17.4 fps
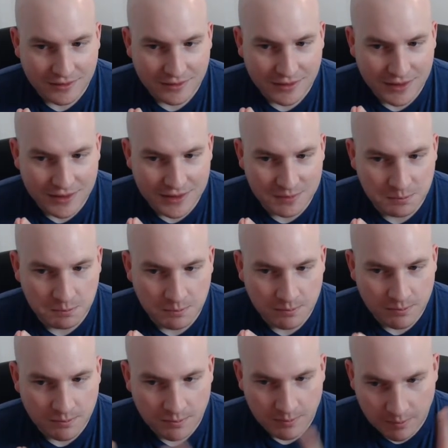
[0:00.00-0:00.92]
is
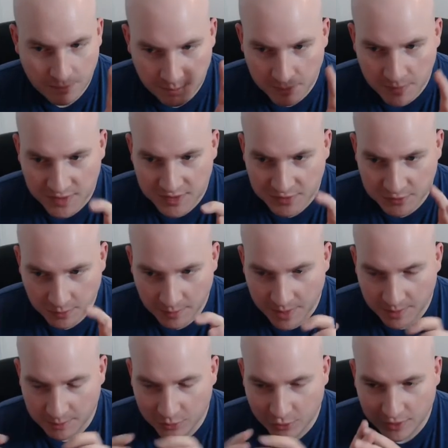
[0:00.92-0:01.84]

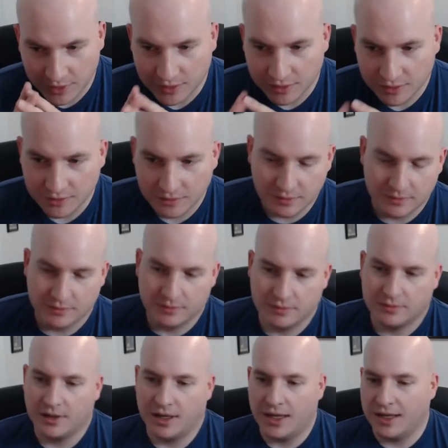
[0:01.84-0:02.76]
misremembering?
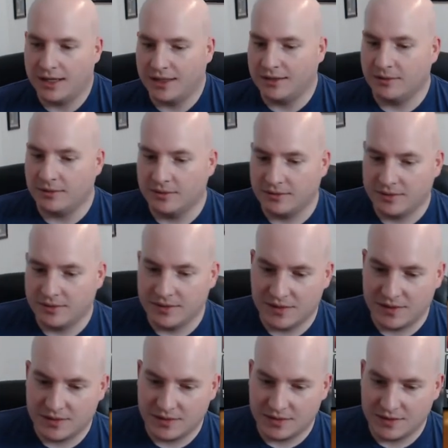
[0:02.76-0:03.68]

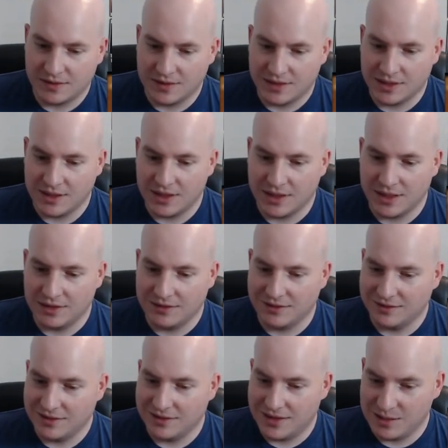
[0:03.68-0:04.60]
This could get
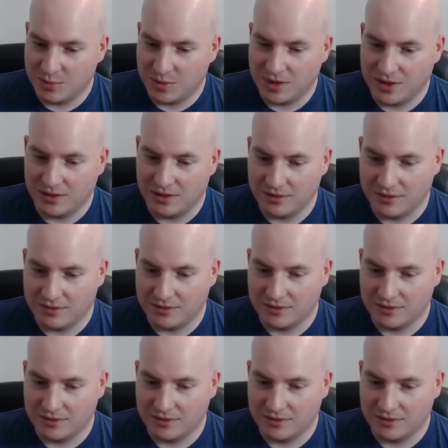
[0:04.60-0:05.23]
deep here.